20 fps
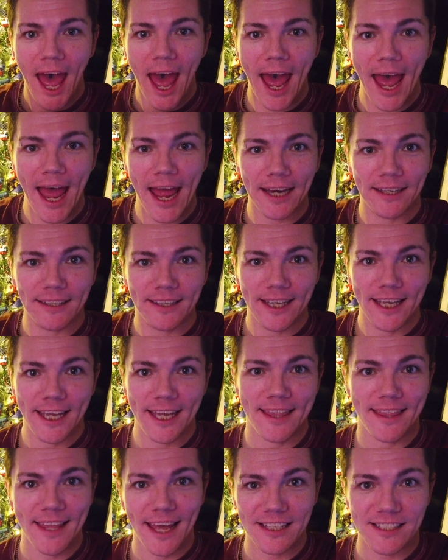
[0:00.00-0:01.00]
and
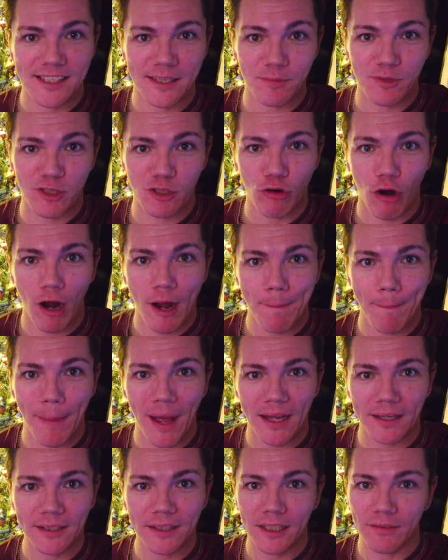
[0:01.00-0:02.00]
hit that subscribe
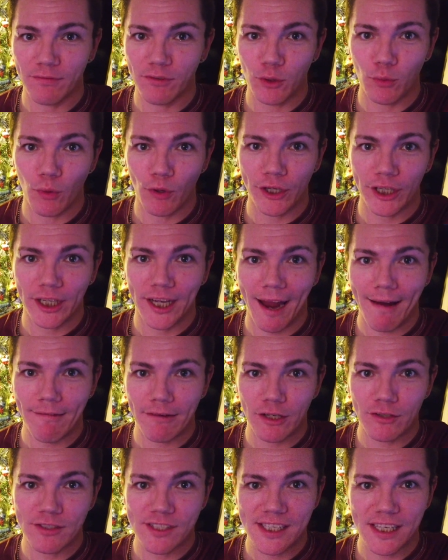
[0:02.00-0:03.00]
button if you want to
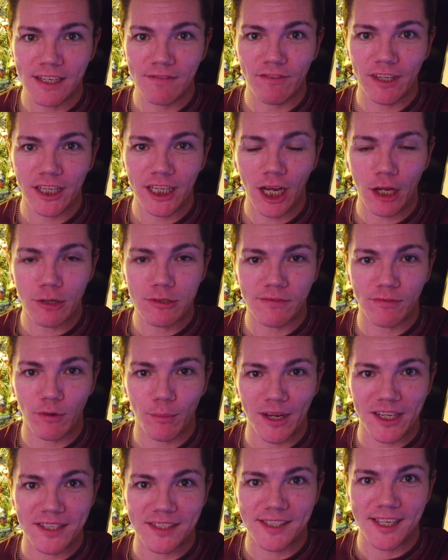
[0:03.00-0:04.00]
carry on seeing videos
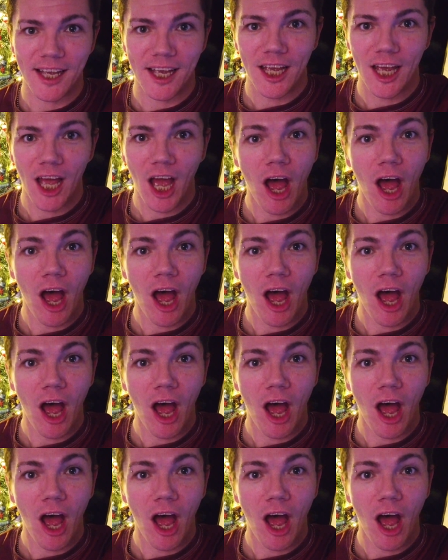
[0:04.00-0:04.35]
from us.